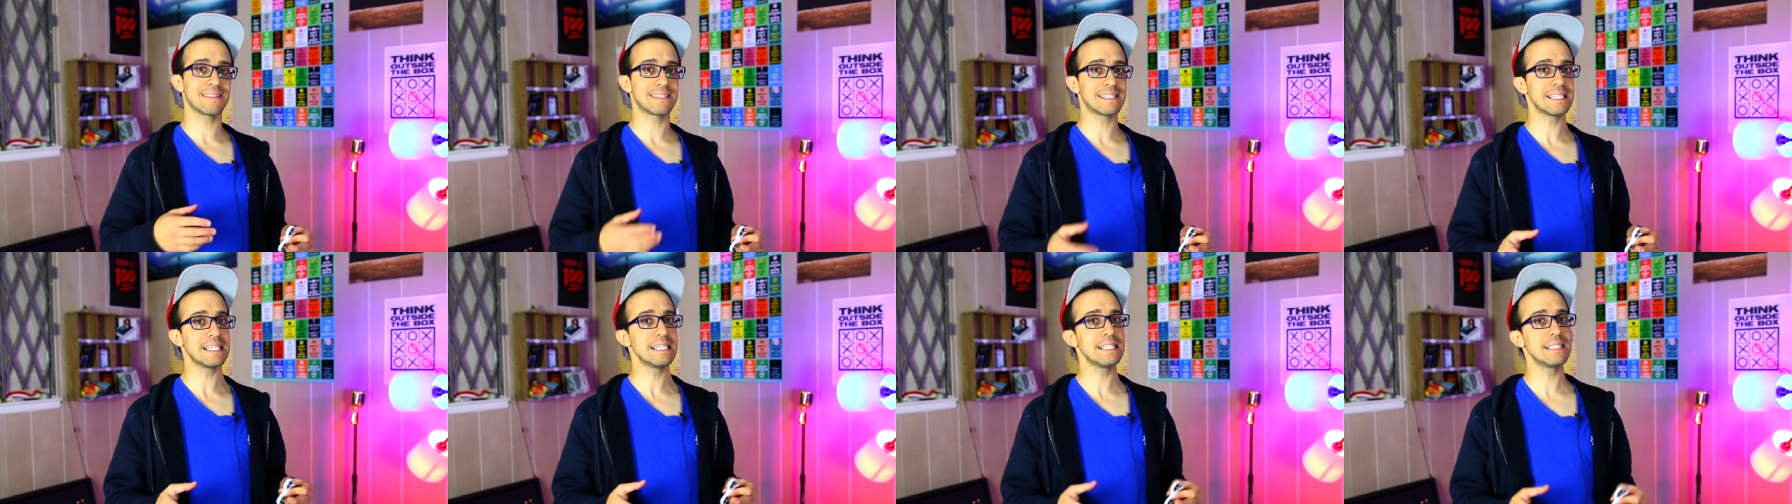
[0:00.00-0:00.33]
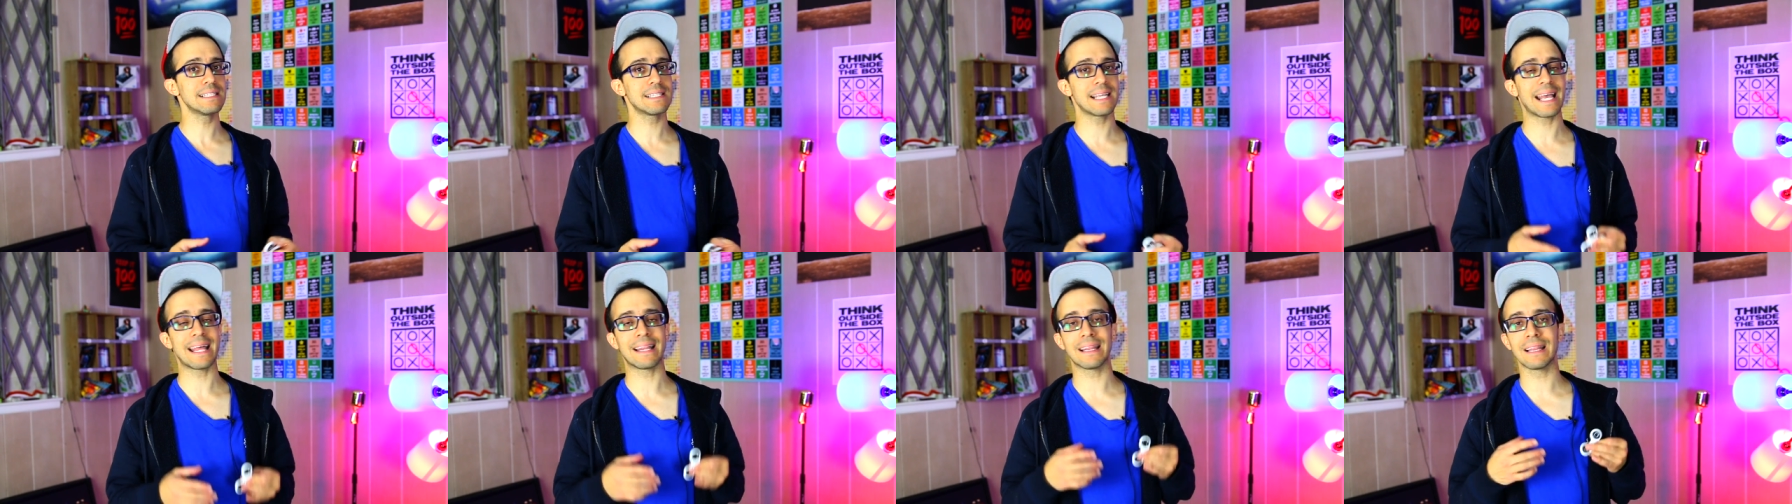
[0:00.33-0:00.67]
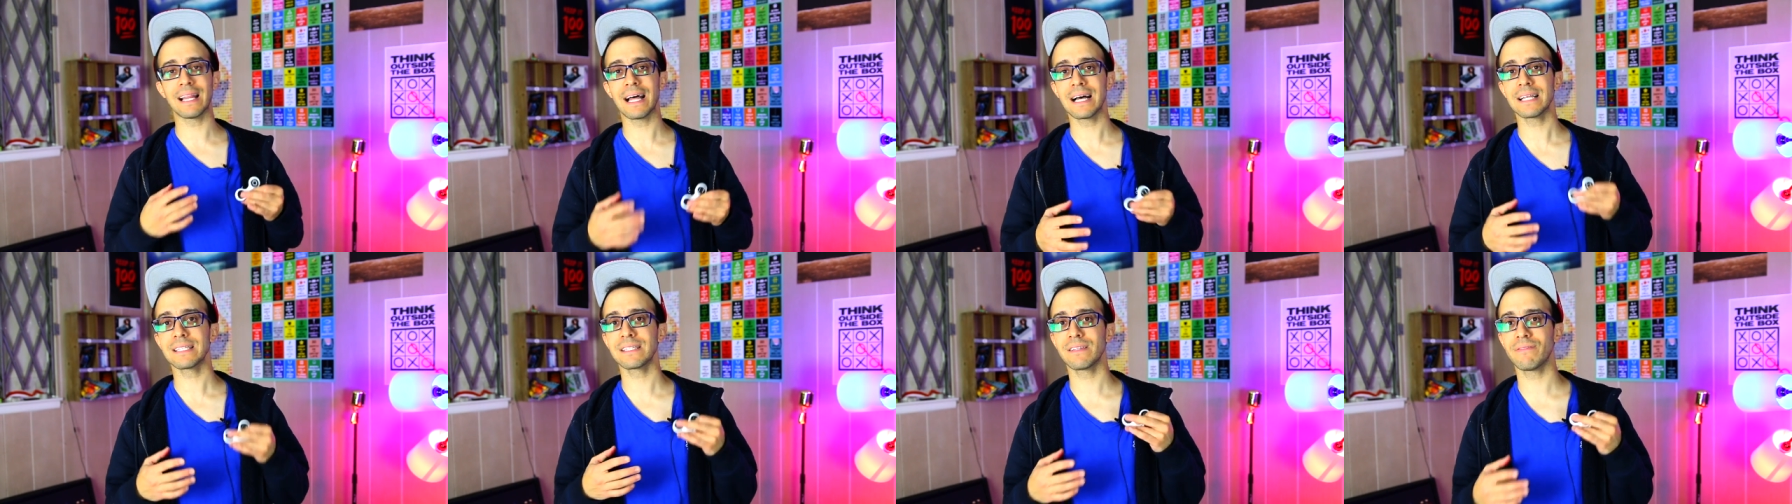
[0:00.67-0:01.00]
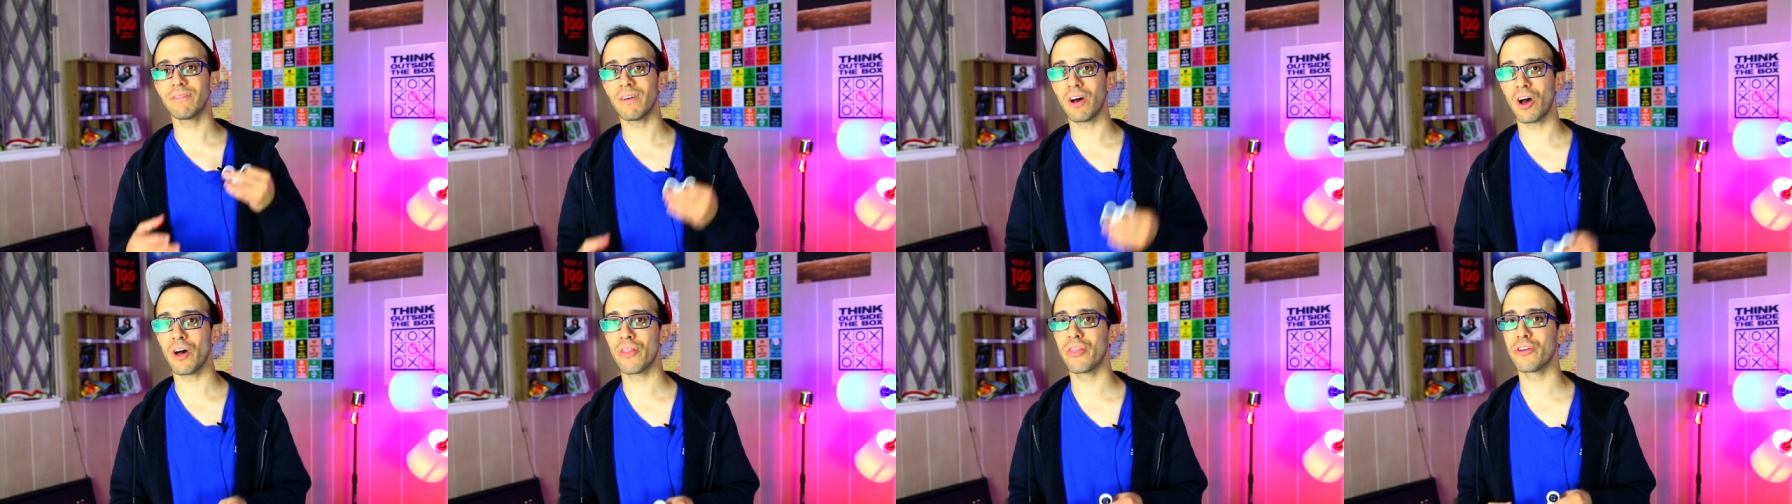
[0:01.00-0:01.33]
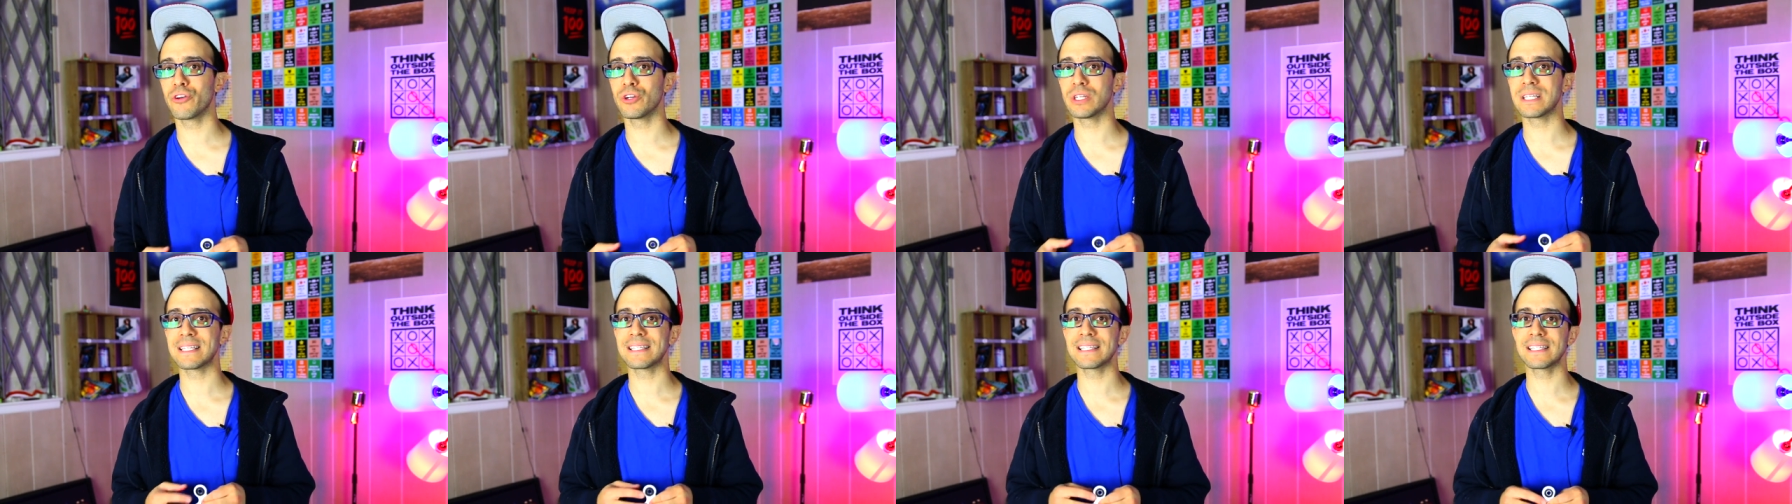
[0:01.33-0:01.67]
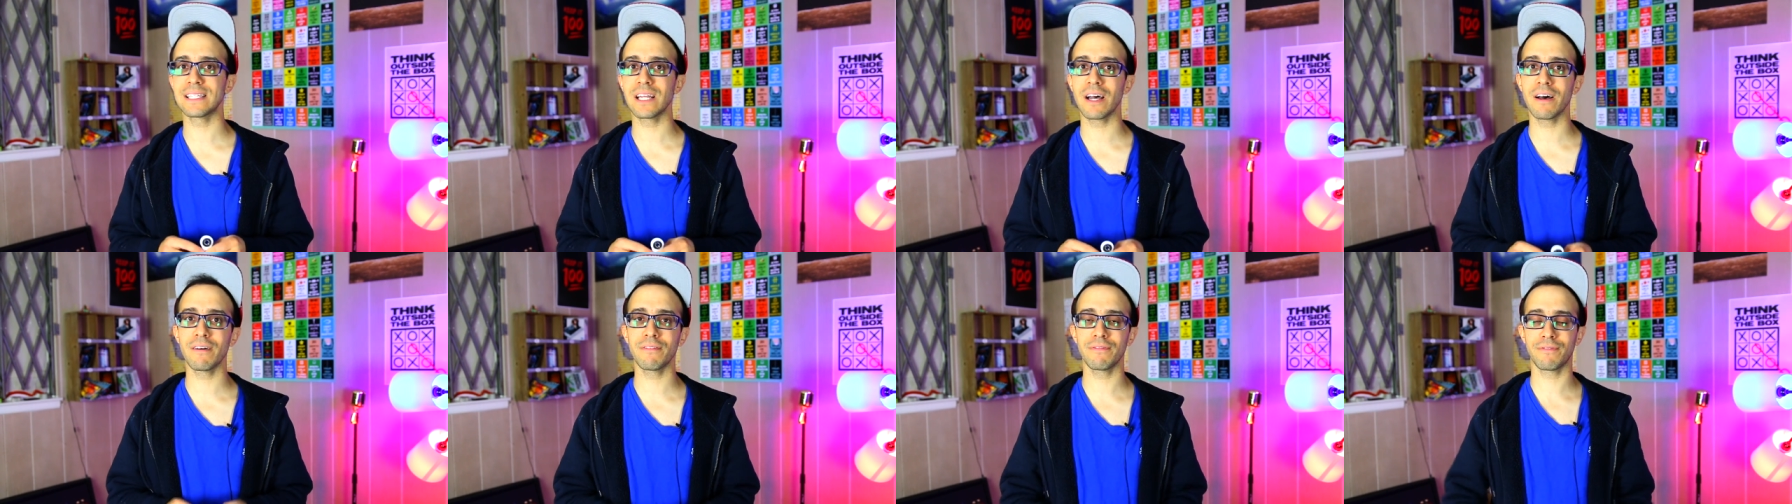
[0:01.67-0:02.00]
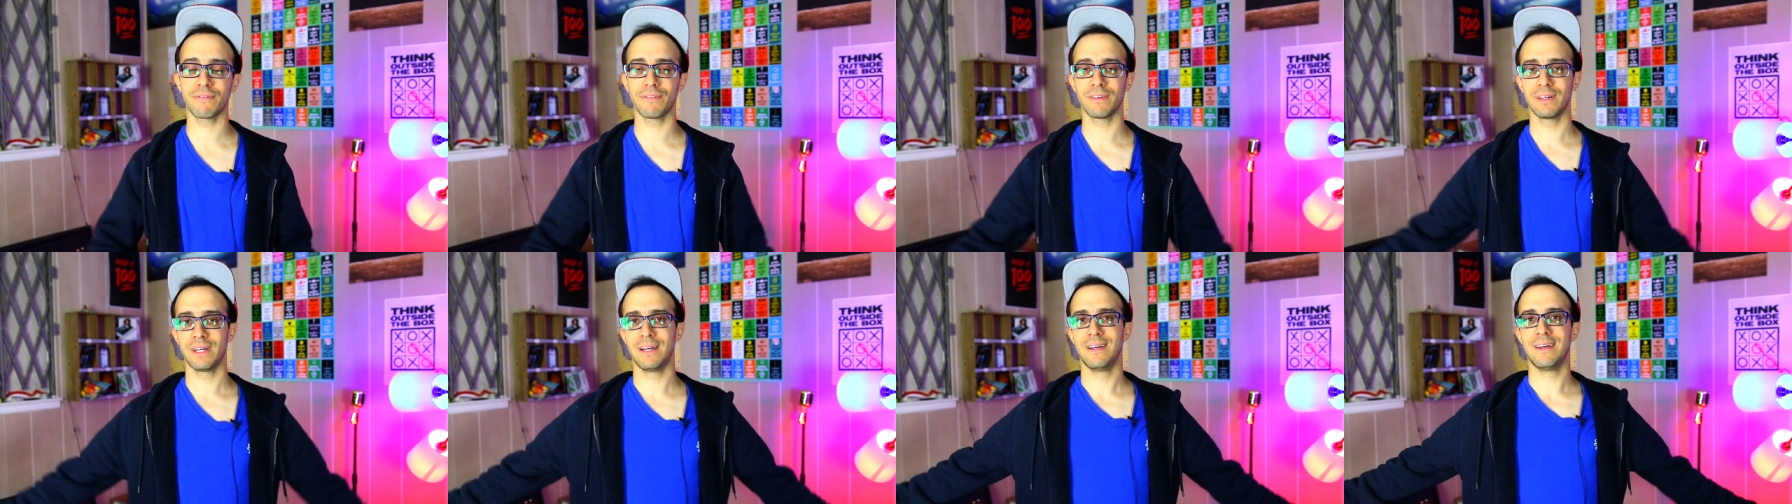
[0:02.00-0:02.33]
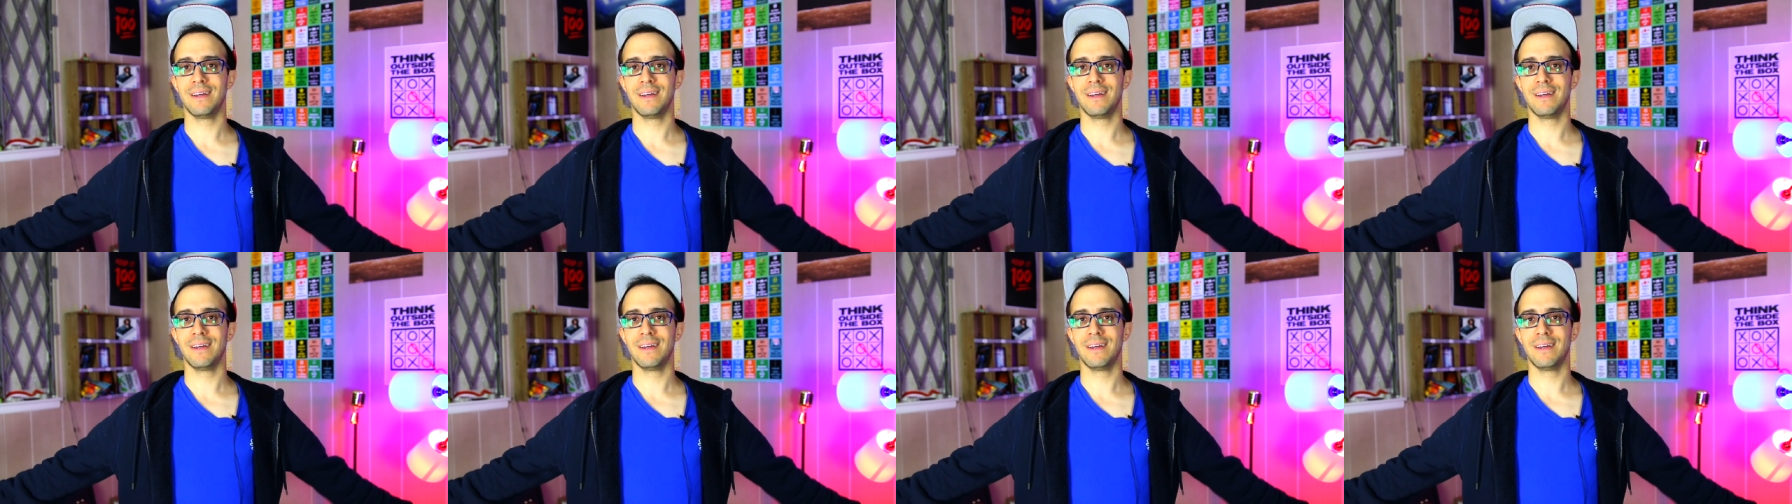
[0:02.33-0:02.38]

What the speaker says: scenes and lots of other stuff.